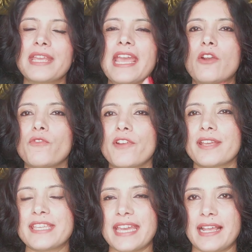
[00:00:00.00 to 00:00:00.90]
the aloe vera
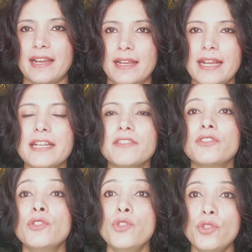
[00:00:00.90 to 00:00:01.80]
gel, it is
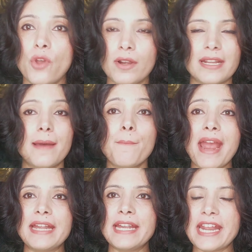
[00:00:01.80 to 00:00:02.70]
not a
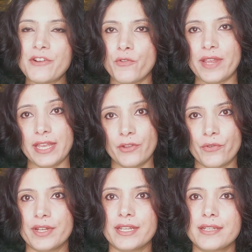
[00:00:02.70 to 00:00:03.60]
mandatory
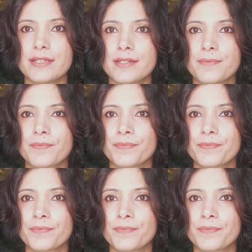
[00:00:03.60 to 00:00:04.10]
ingredient.